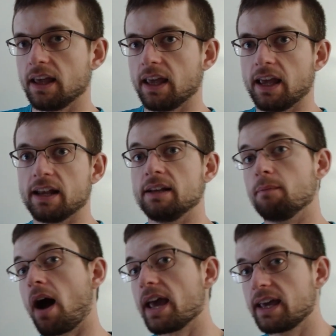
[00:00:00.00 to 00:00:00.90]
And in
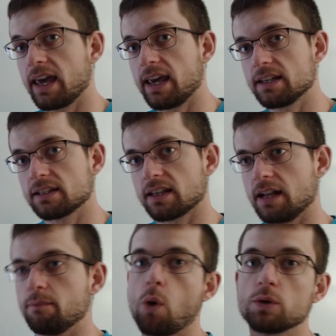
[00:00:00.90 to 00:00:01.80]
my case, and
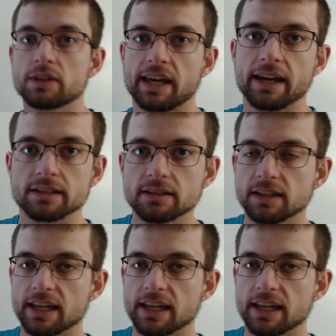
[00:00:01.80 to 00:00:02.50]
in most cases,